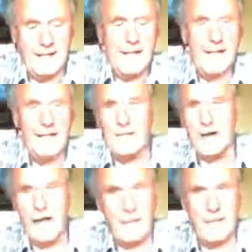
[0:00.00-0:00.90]
He is a
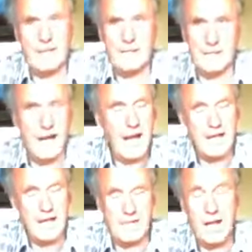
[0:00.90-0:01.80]
very quick. He's a
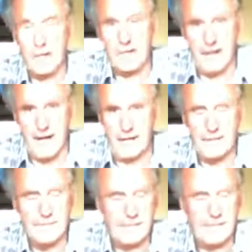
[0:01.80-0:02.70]
very good
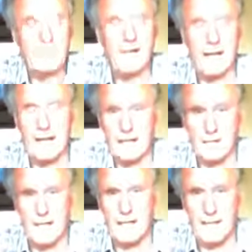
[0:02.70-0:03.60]
driver. Good fella as
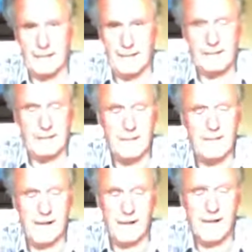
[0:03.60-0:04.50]
well. To be
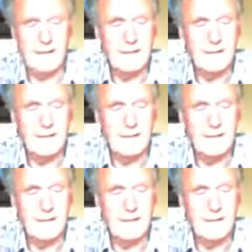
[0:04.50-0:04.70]
fair,